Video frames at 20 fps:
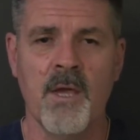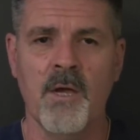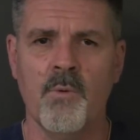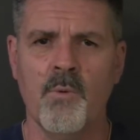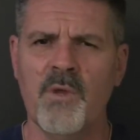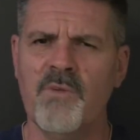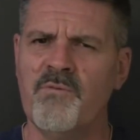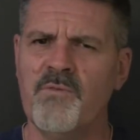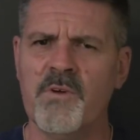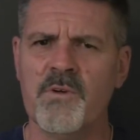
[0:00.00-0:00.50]

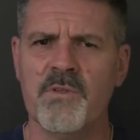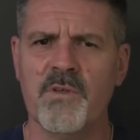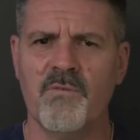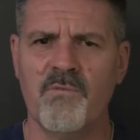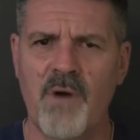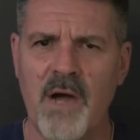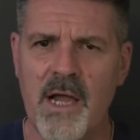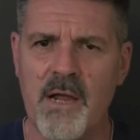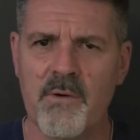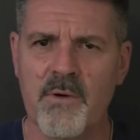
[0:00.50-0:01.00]
We fear the
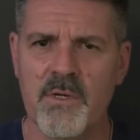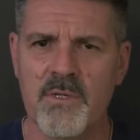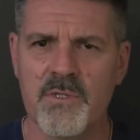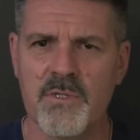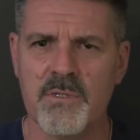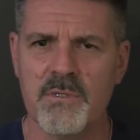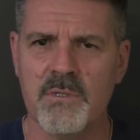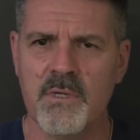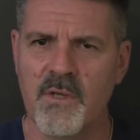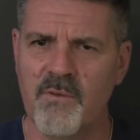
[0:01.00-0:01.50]

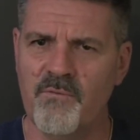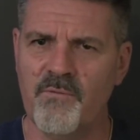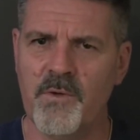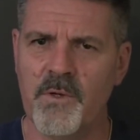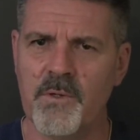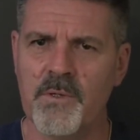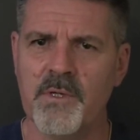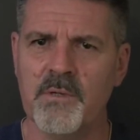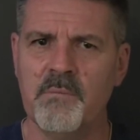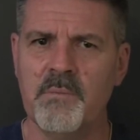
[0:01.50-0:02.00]
virus, and
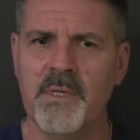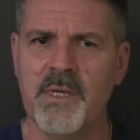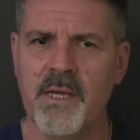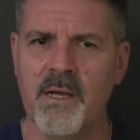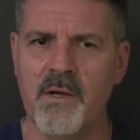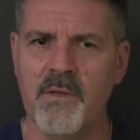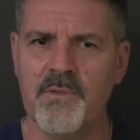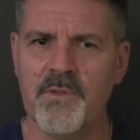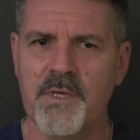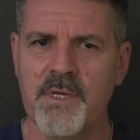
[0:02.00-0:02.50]
fear can be
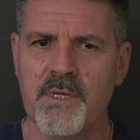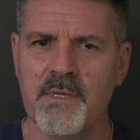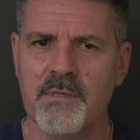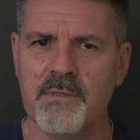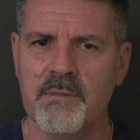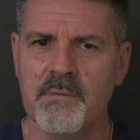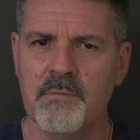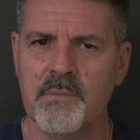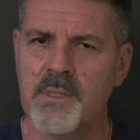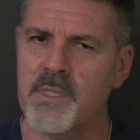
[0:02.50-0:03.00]
healthy,
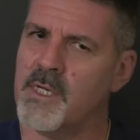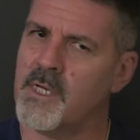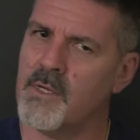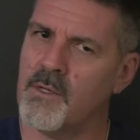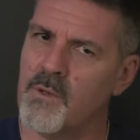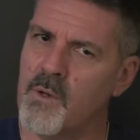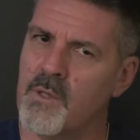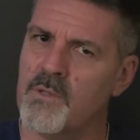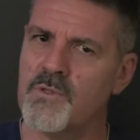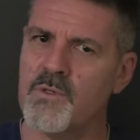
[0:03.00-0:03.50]
but it
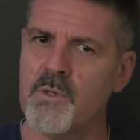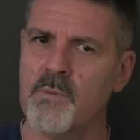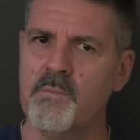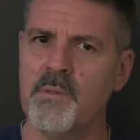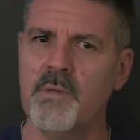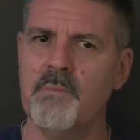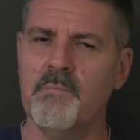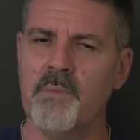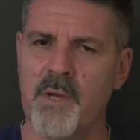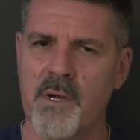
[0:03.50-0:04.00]
can also
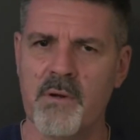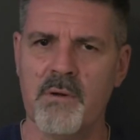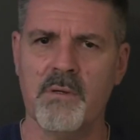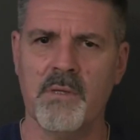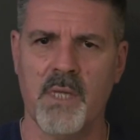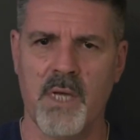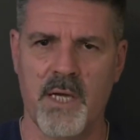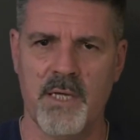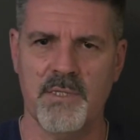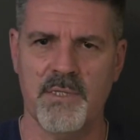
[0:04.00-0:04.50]
be
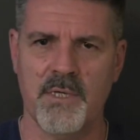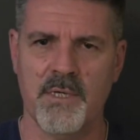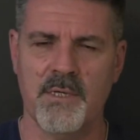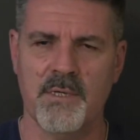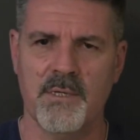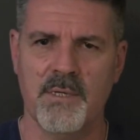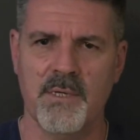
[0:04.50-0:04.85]
paralyzing.